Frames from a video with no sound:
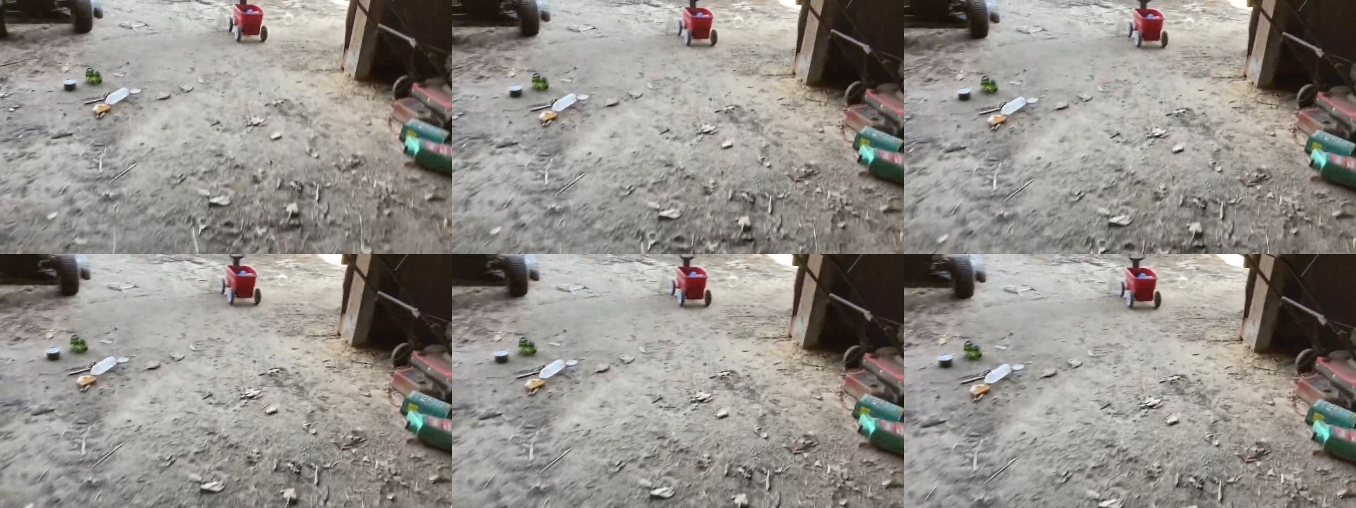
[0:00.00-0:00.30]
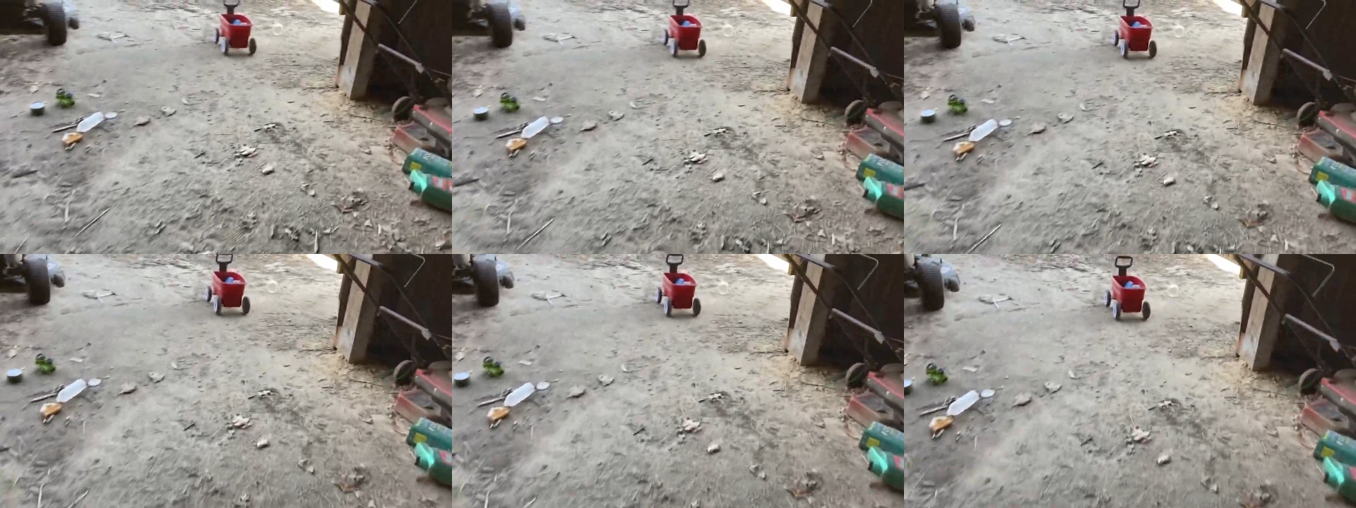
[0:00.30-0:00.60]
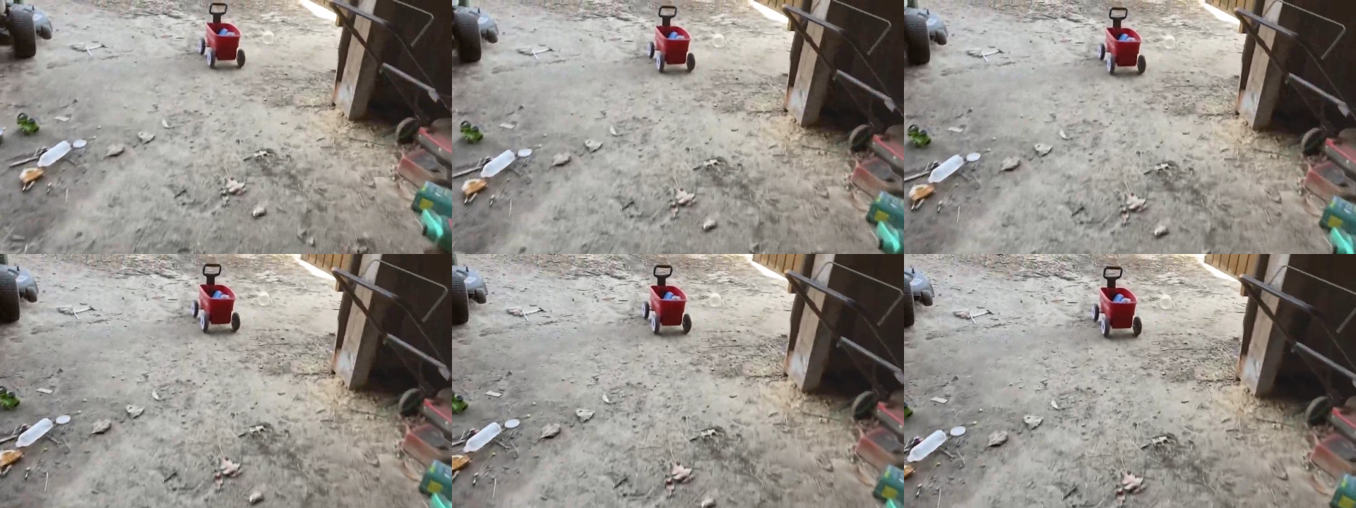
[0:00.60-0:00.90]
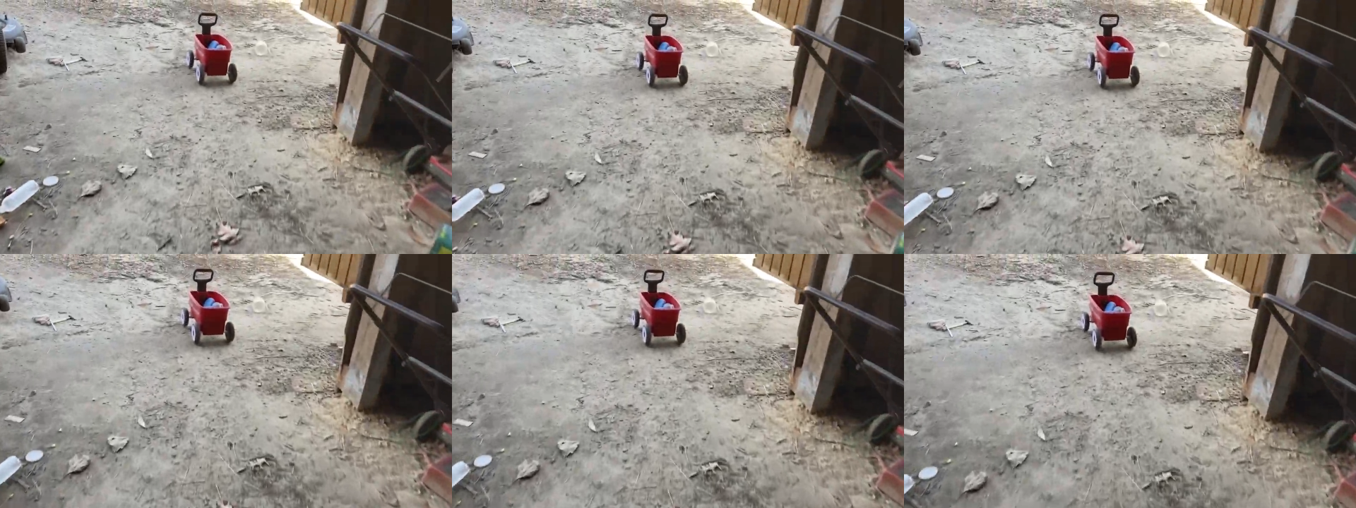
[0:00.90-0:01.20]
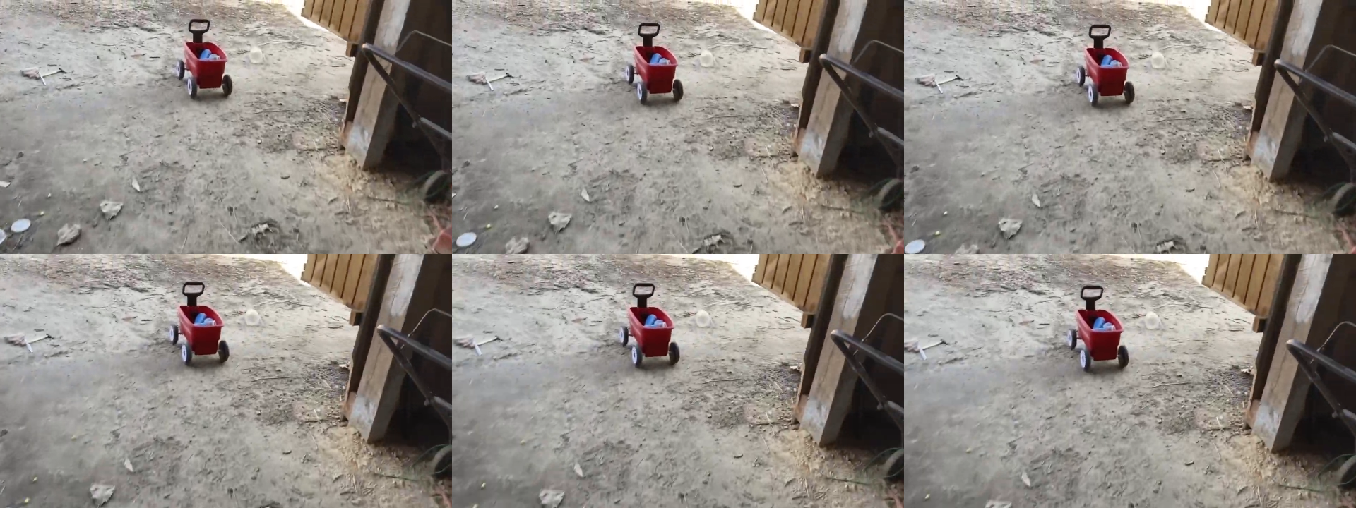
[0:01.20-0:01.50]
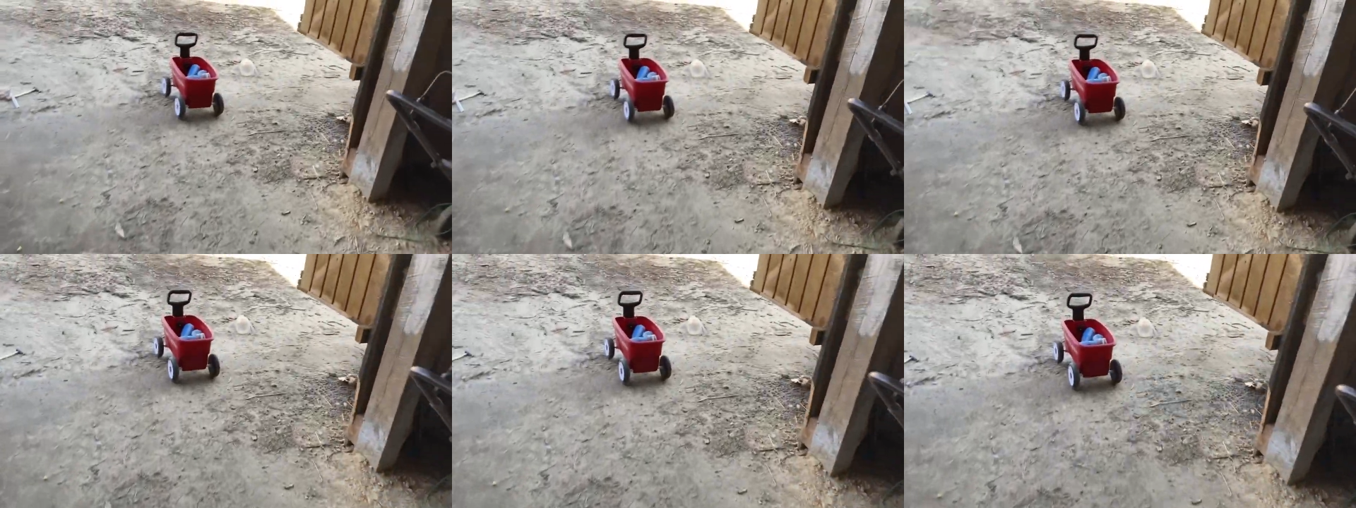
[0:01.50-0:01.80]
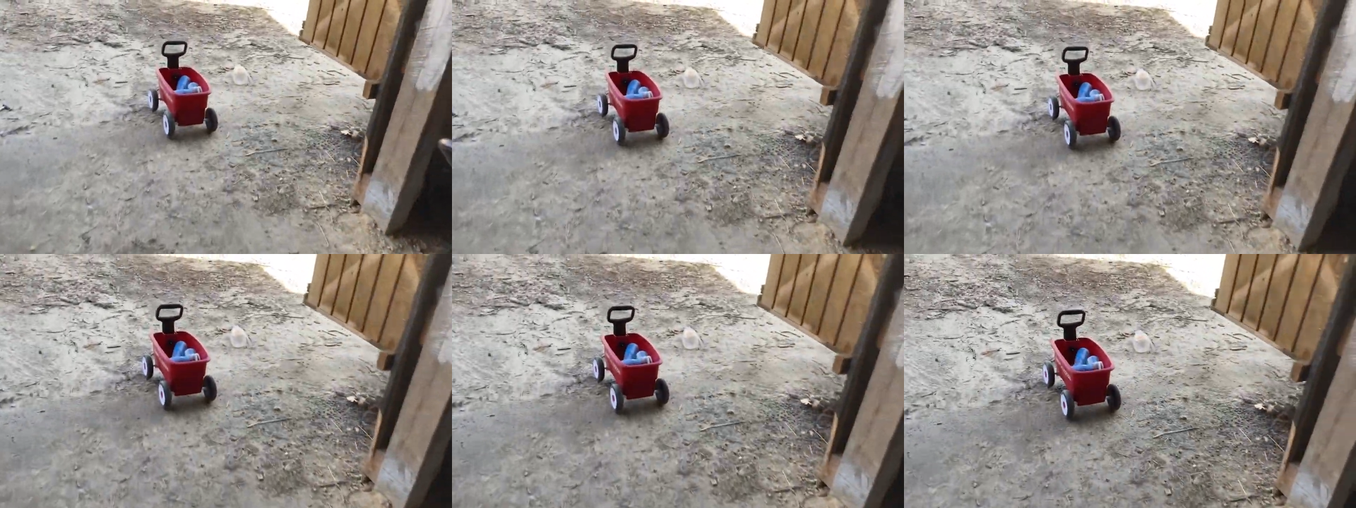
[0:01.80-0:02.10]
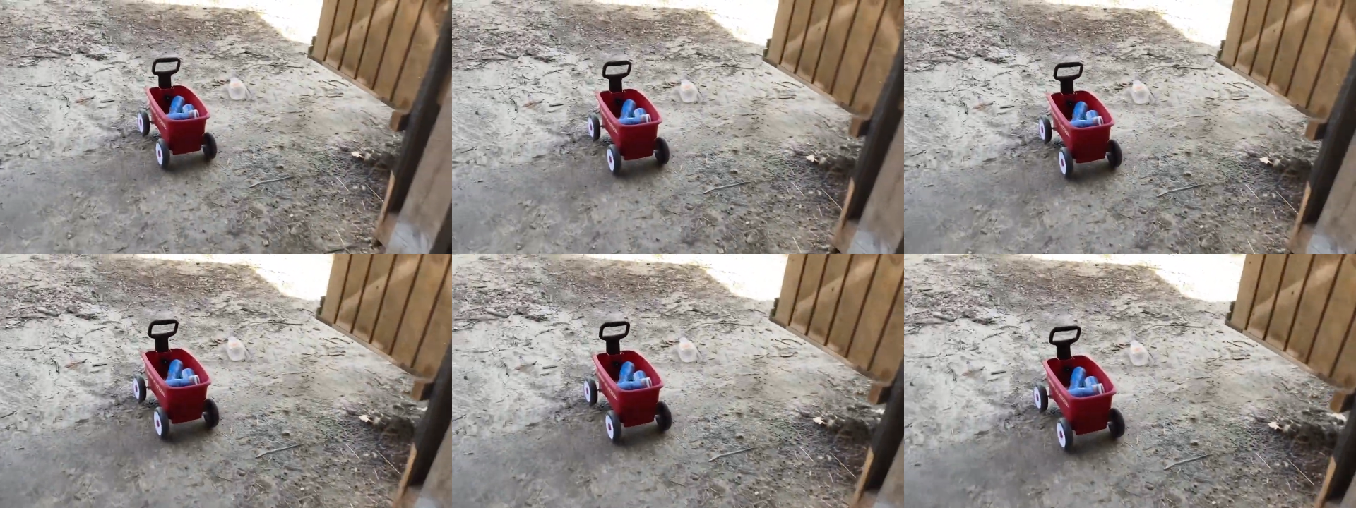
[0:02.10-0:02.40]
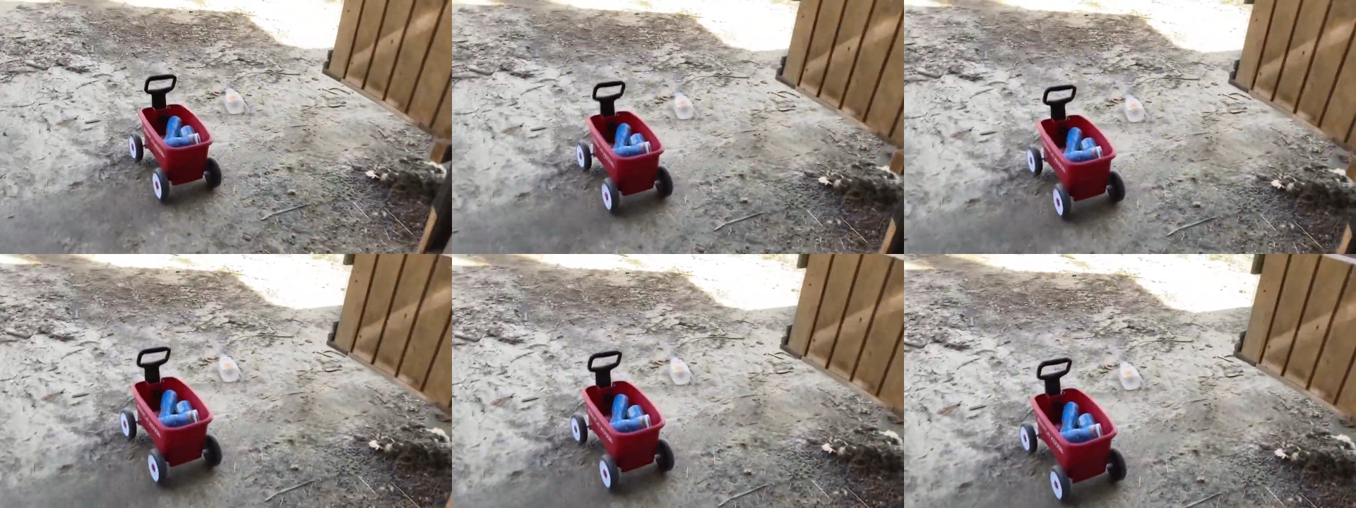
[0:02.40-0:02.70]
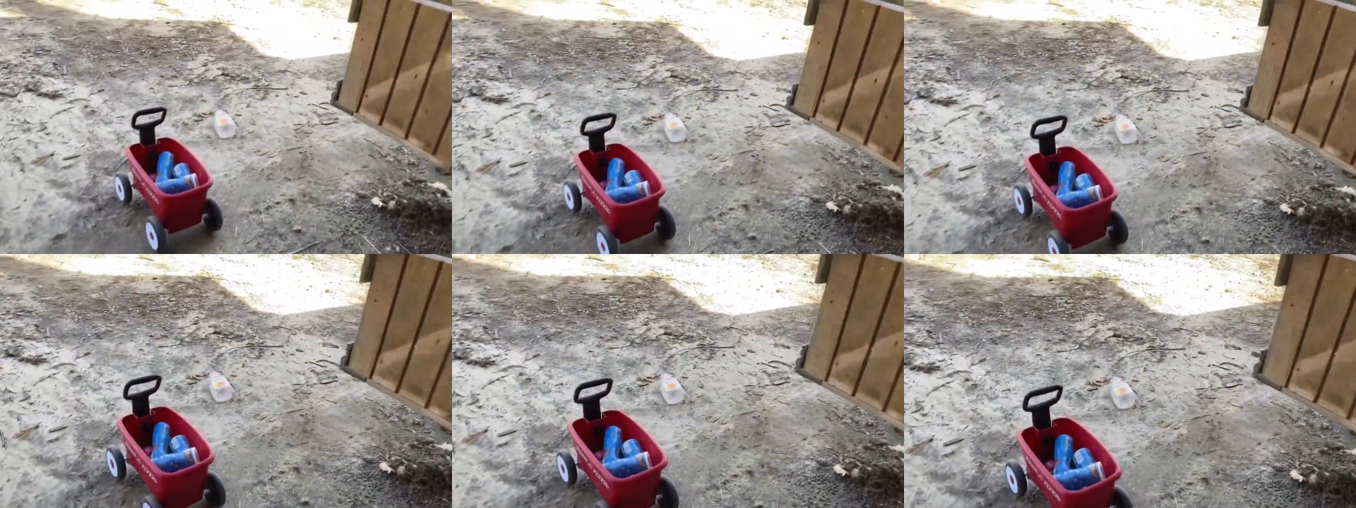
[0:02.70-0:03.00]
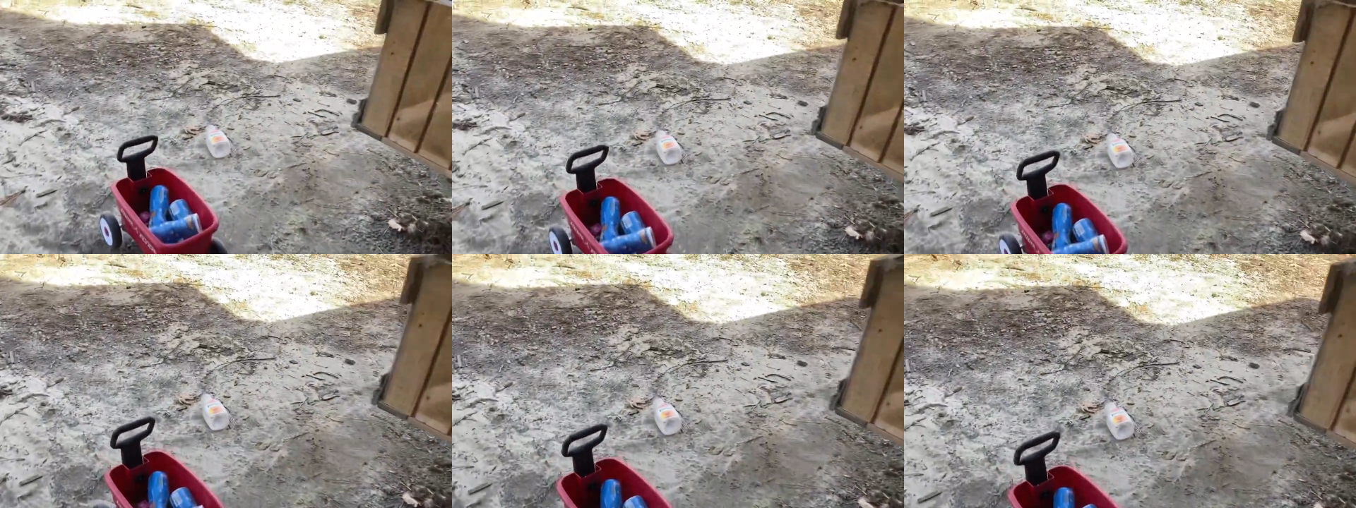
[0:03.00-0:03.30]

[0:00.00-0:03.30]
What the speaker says: No face is visible, so there are no lips to read.